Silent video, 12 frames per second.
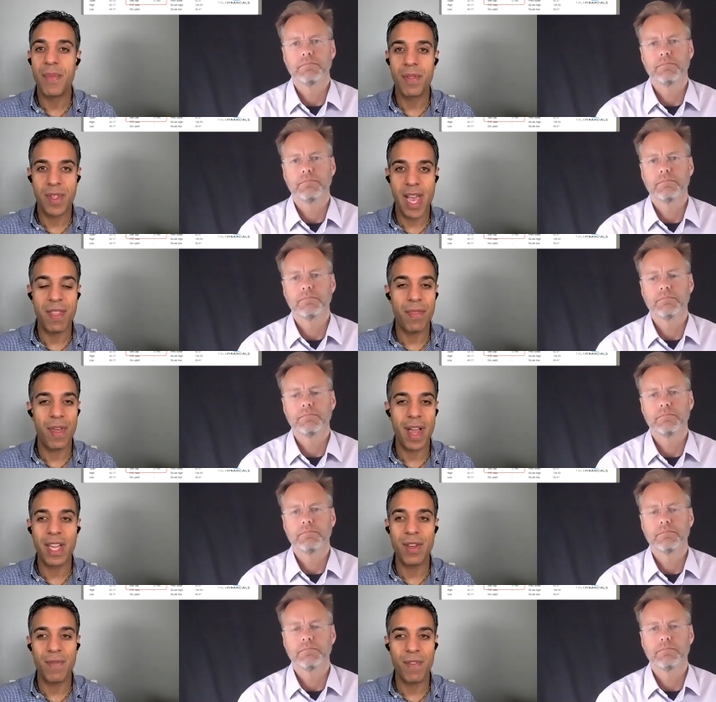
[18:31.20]
Speaker 1: Ted, thank you
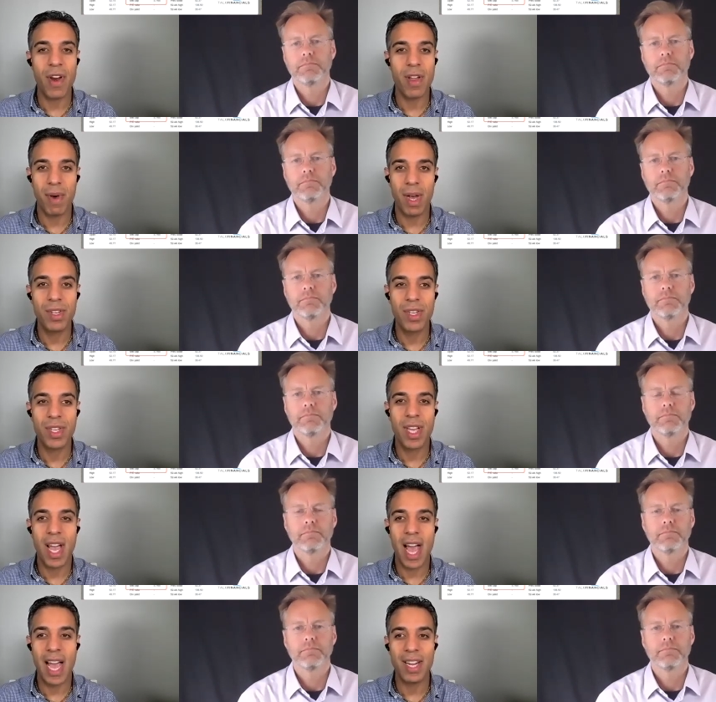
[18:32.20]
very much.
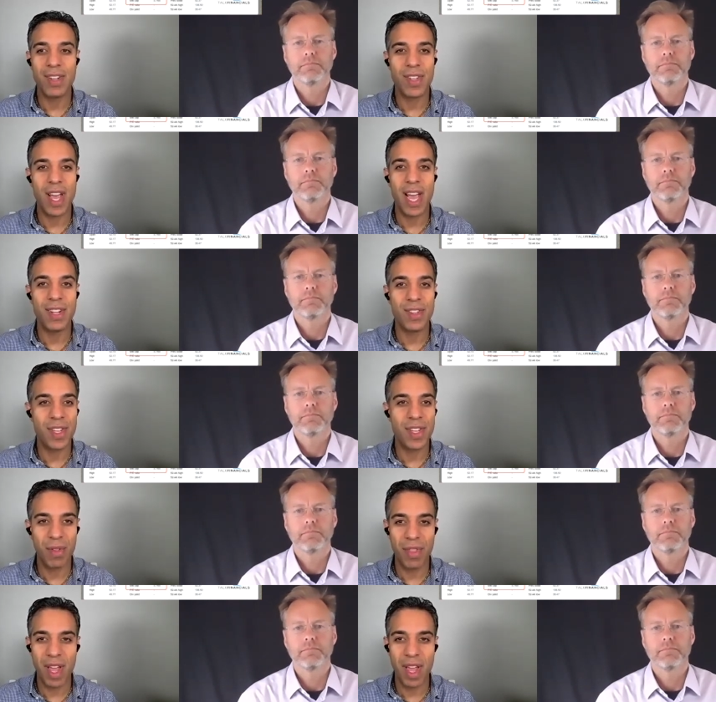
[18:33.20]
And uh, until
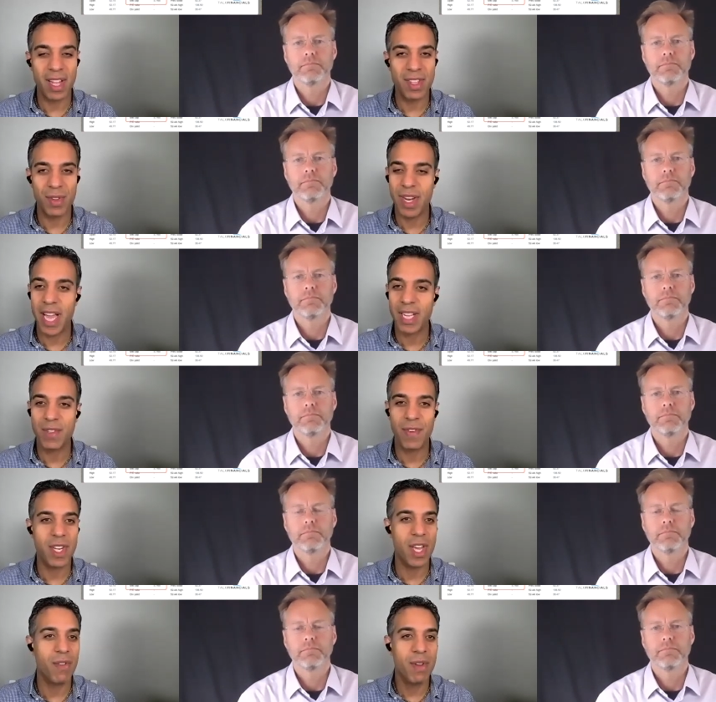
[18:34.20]
there, until the next
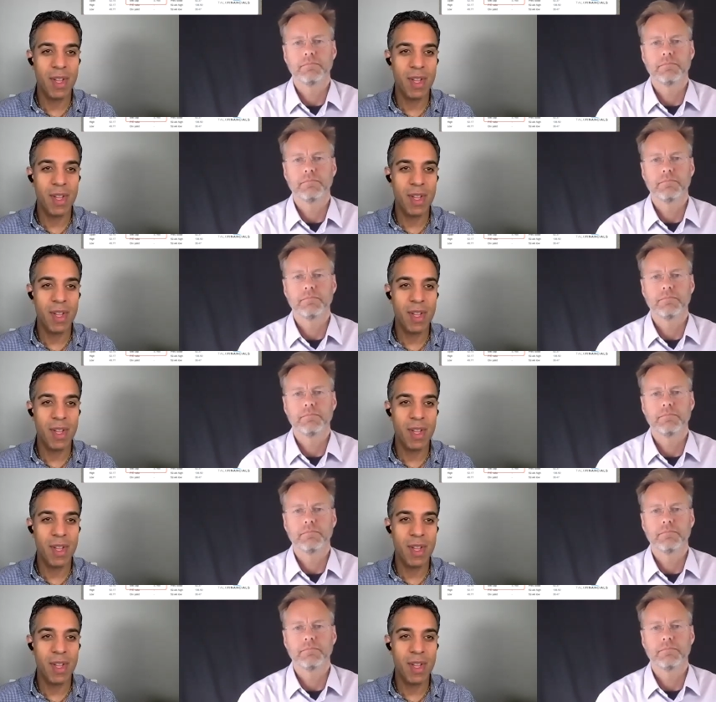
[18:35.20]
video,